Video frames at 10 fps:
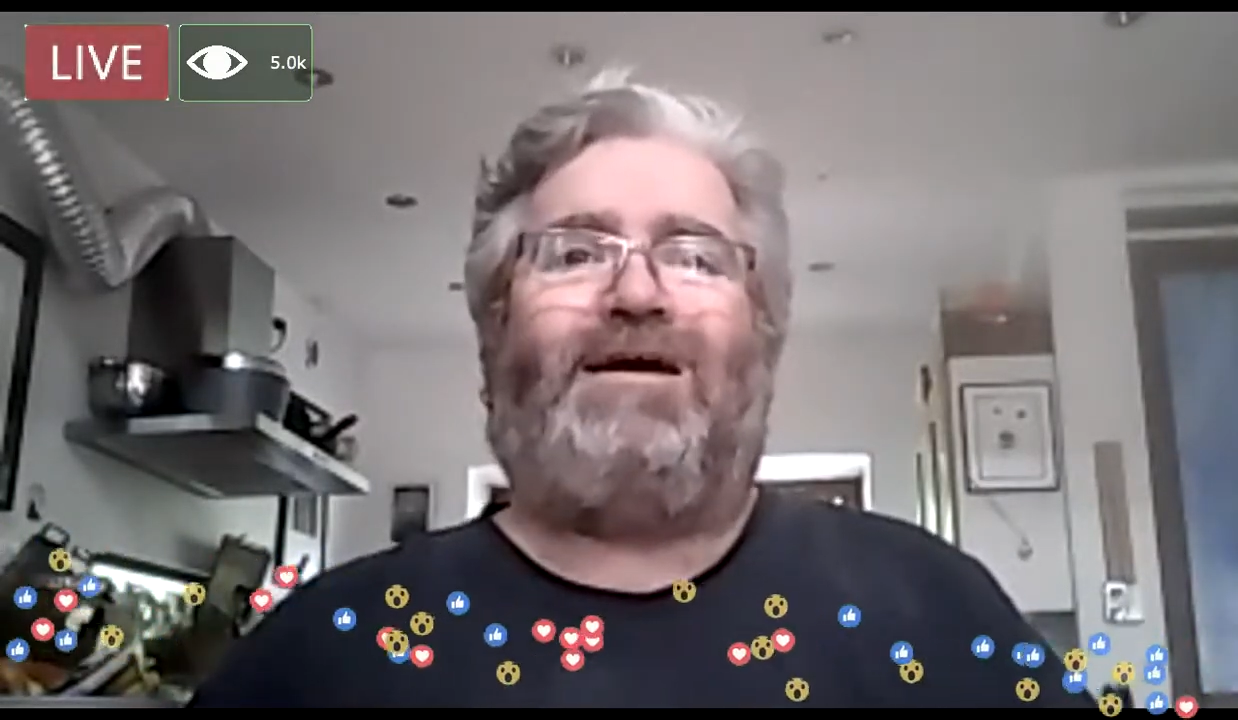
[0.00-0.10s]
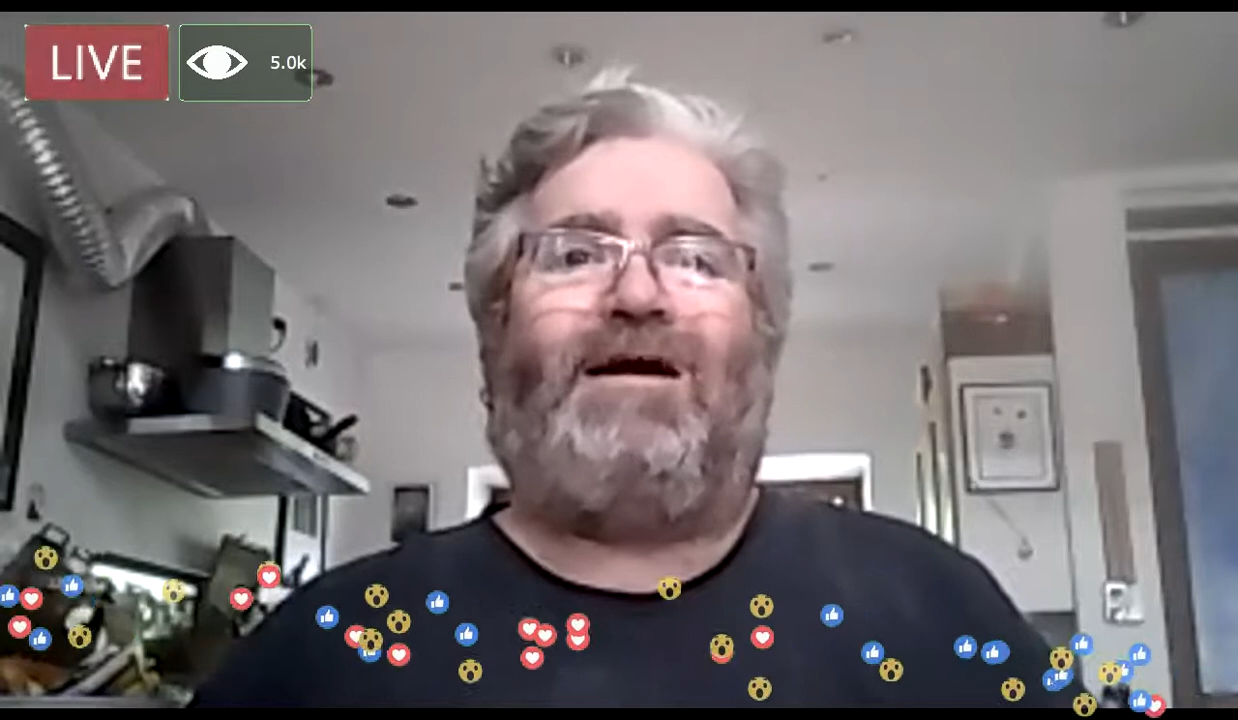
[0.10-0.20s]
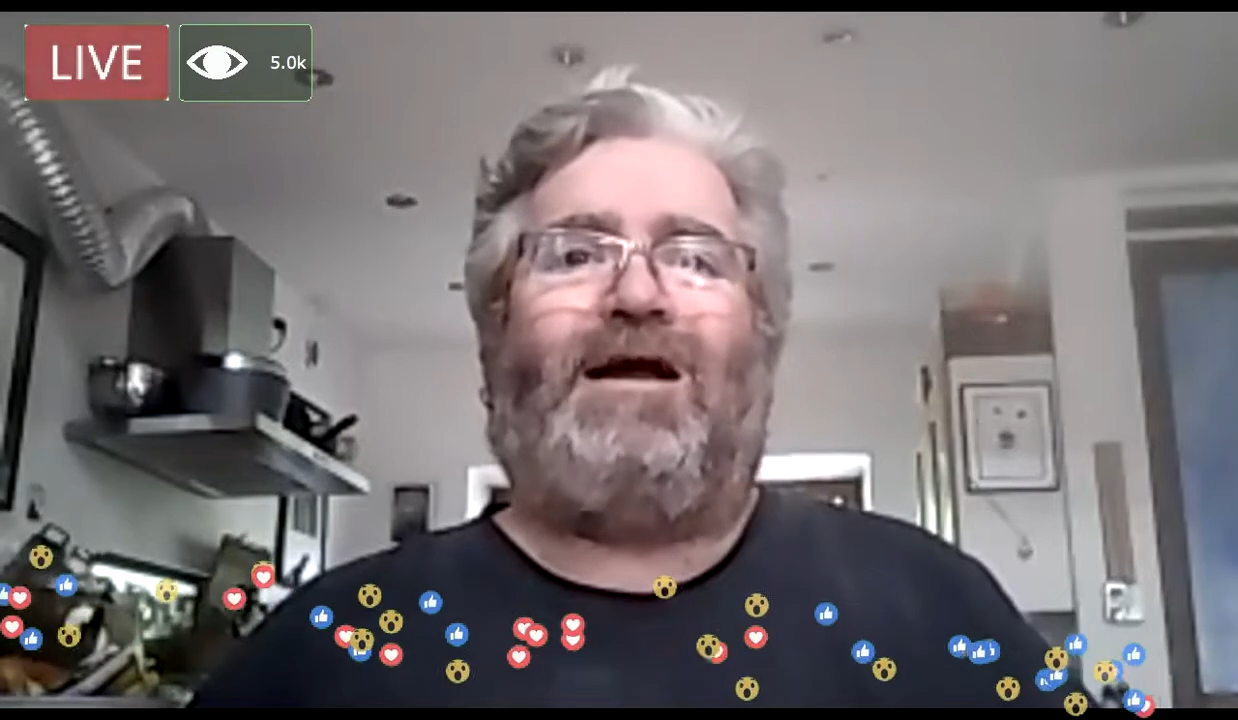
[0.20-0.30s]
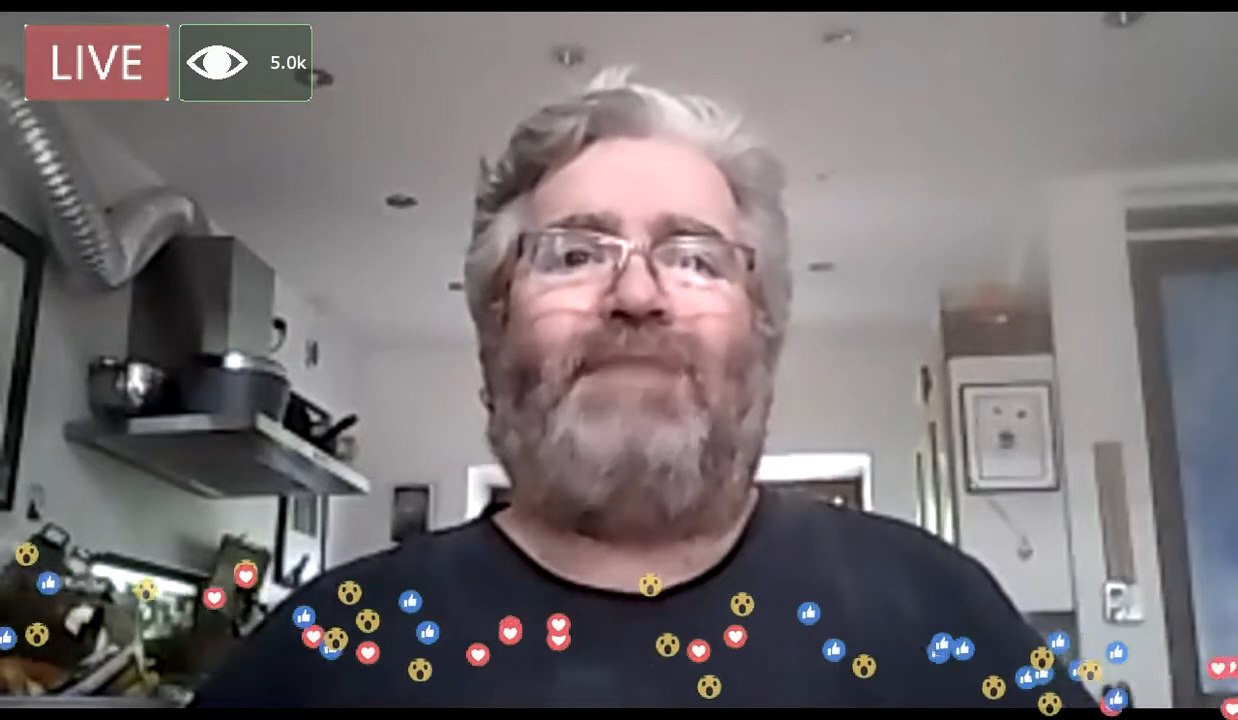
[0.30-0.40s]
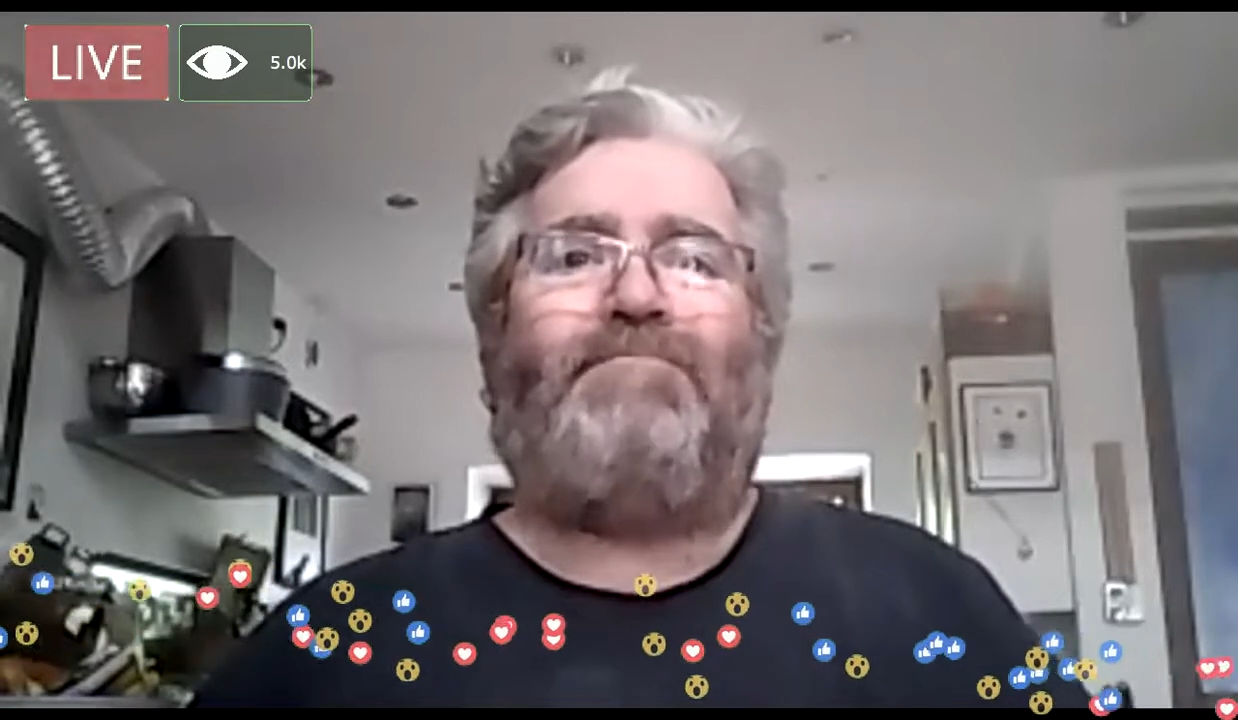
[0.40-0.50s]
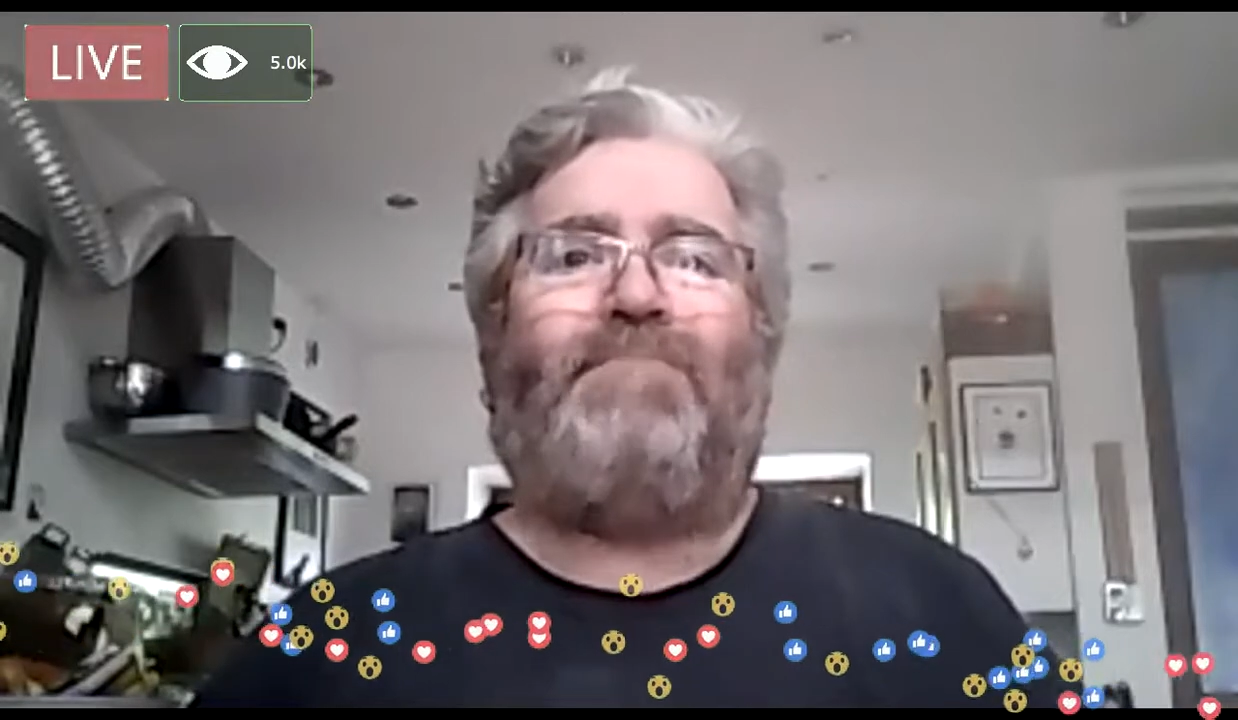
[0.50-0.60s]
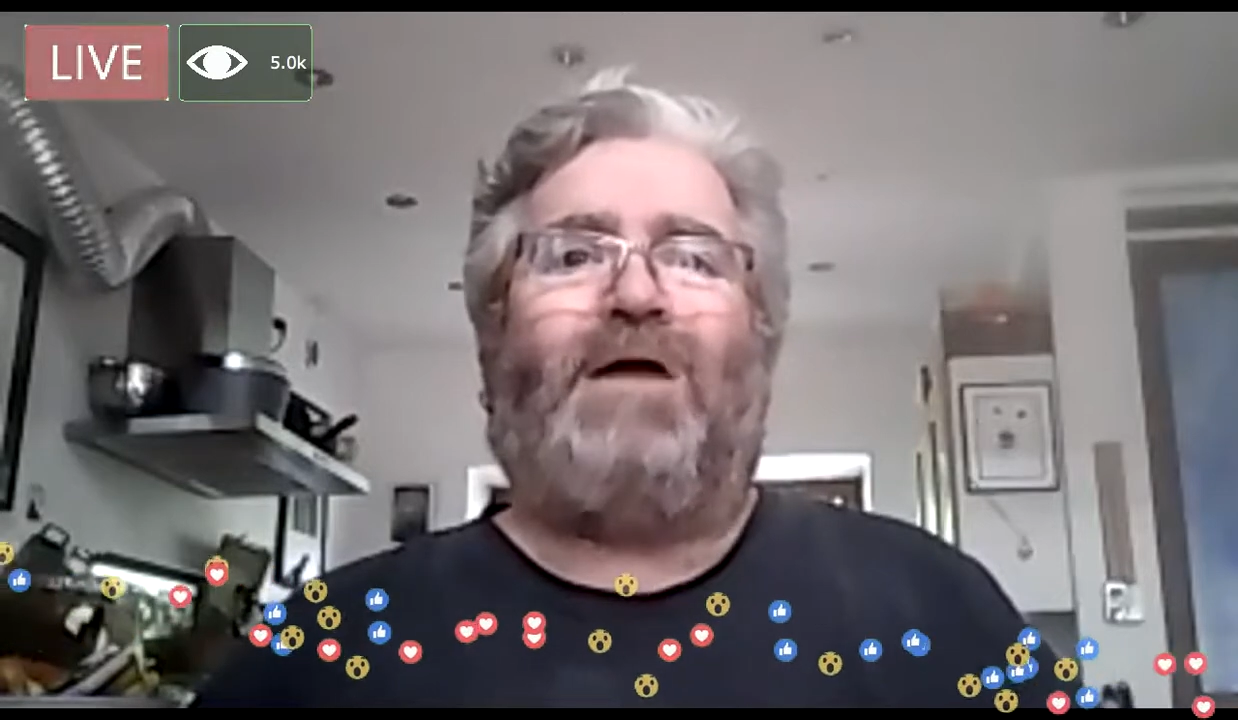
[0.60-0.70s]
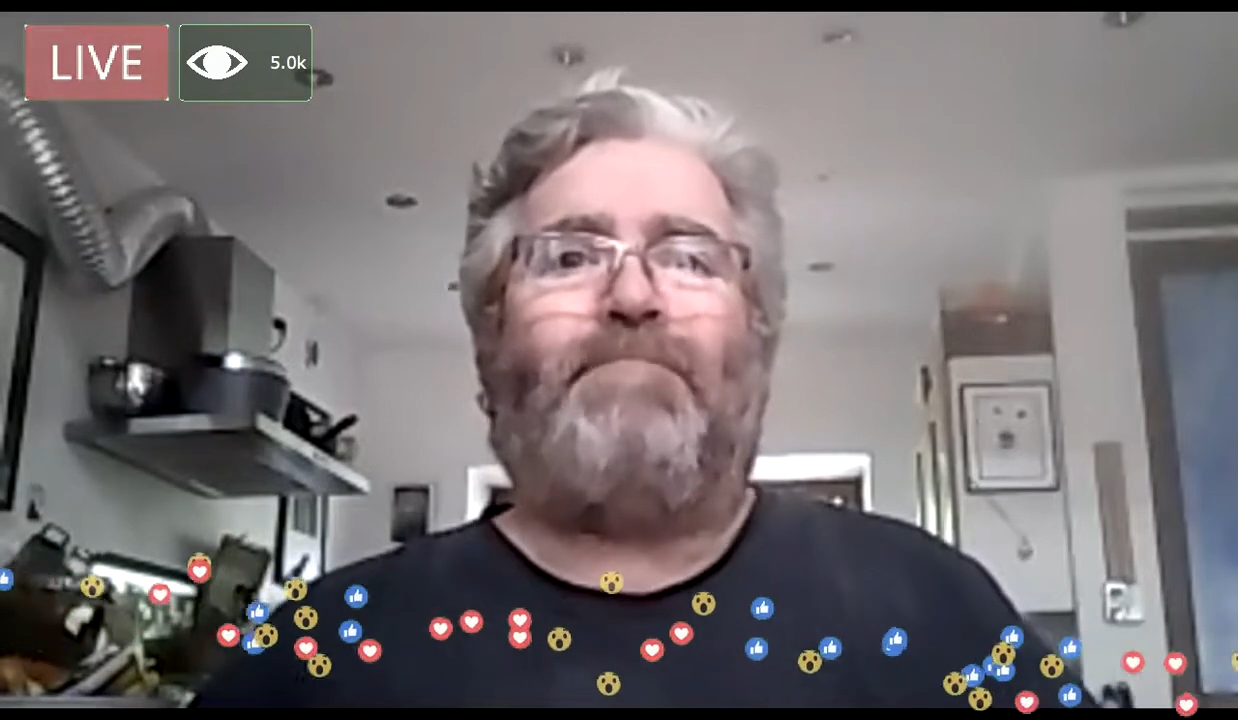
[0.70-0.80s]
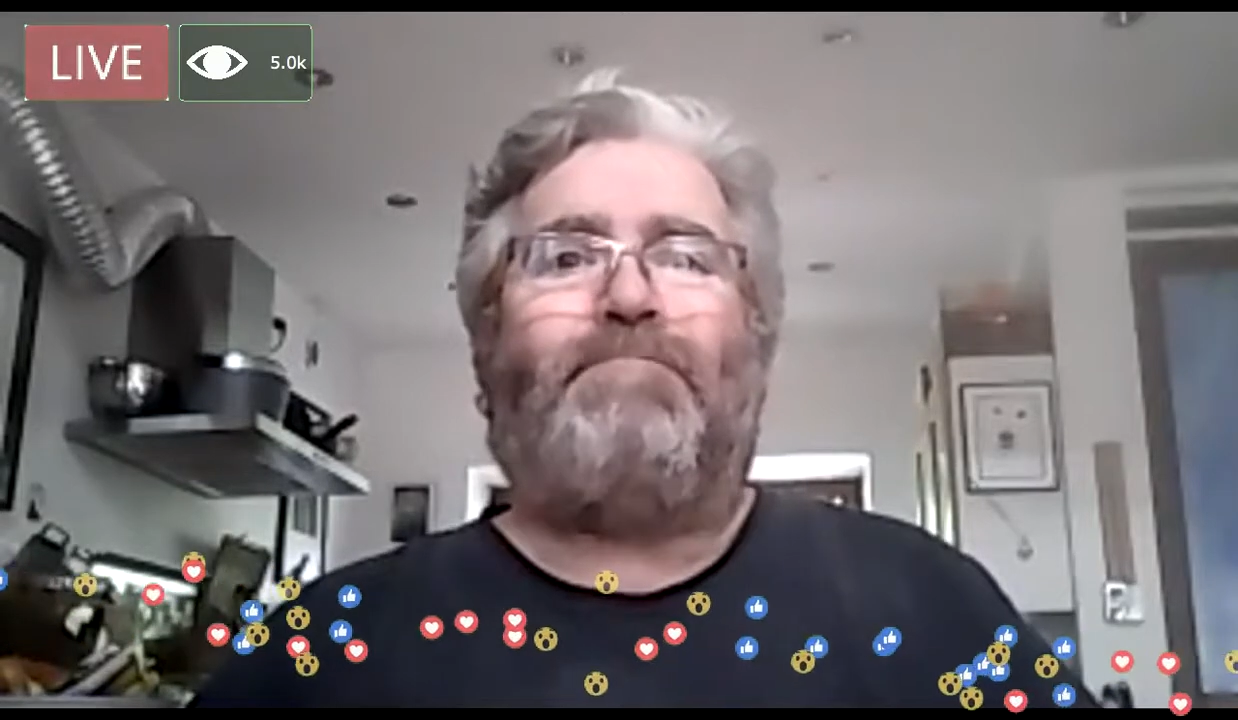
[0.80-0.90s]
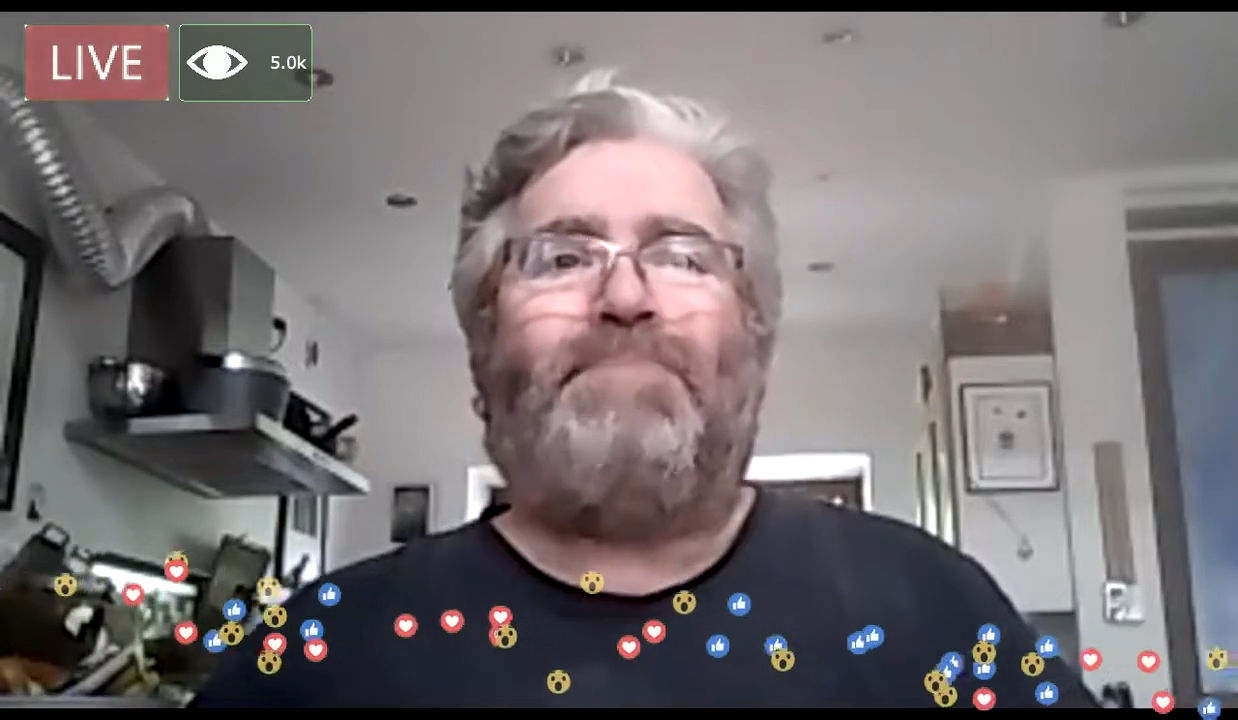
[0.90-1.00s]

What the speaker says: my business